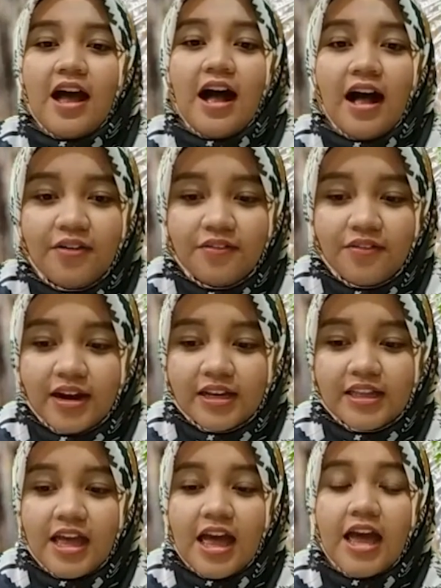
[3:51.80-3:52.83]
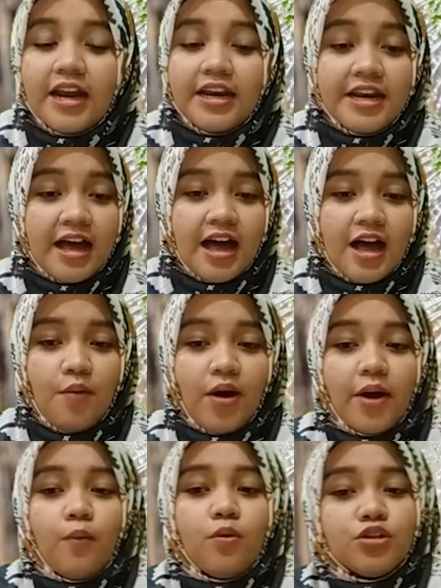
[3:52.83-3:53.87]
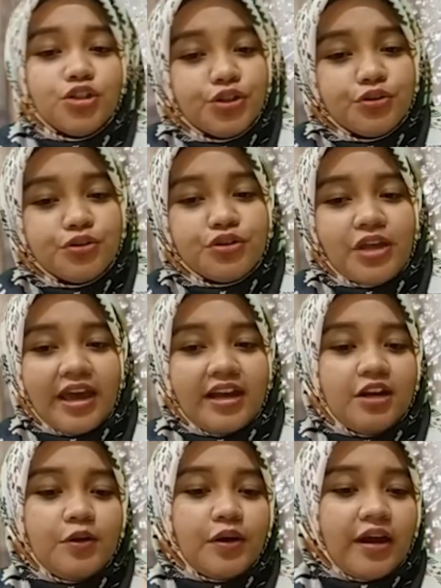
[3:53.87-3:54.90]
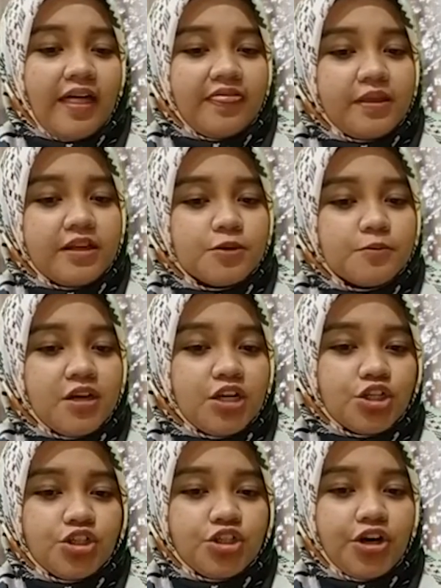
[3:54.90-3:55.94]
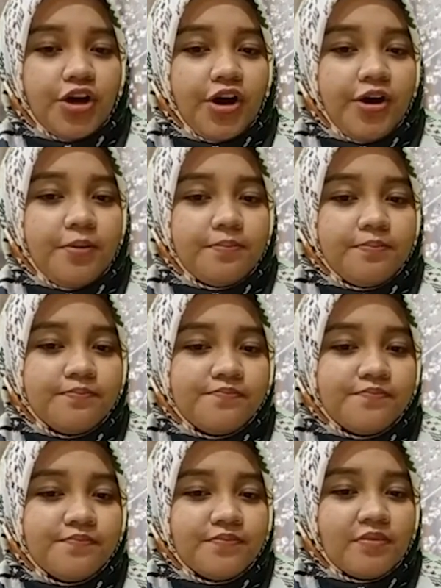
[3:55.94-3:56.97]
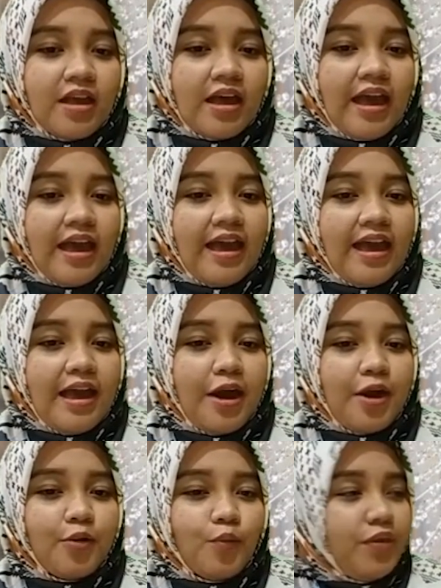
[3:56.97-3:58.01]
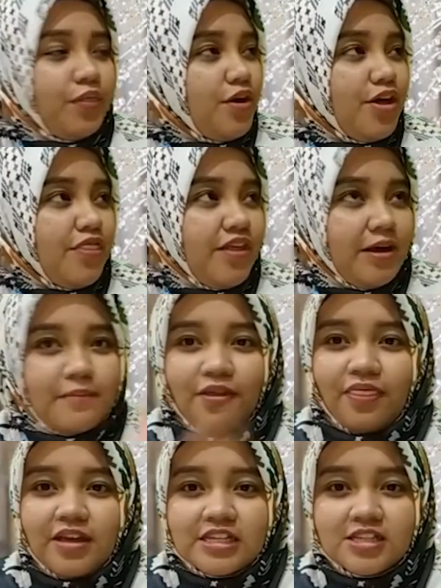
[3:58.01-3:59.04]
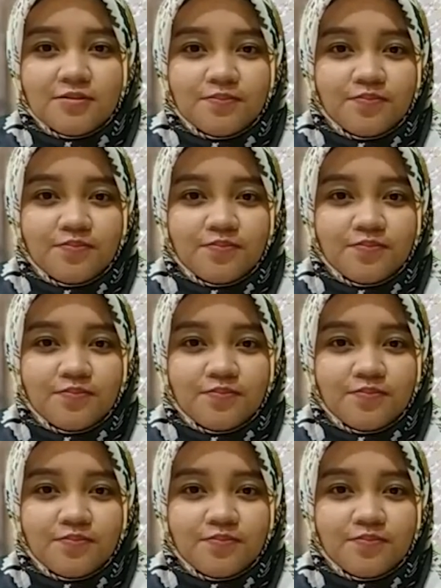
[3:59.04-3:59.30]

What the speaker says: Alright, now I want you to take a look at this picture. And what do you think about this?